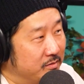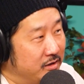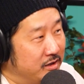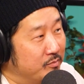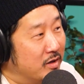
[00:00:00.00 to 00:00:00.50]

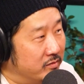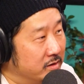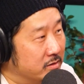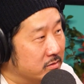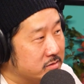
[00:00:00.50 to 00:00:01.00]
in Beverly
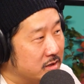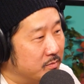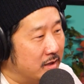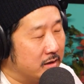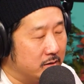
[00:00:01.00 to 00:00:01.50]
Hills. I'm
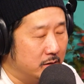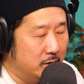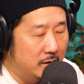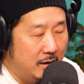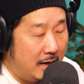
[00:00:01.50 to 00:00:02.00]
like,
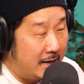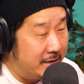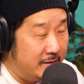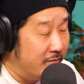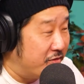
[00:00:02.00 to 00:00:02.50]
and I
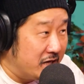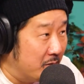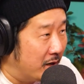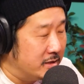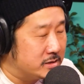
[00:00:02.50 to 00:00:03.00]
didn't even think
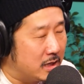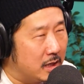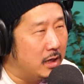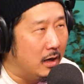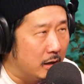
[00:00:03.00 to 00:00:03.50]
about it. I just kind
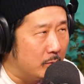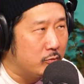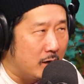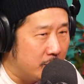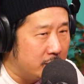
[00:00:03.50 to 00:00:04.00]
of got up,
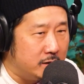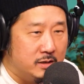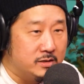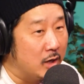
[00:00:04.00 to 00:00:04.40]
grabbed my keys, and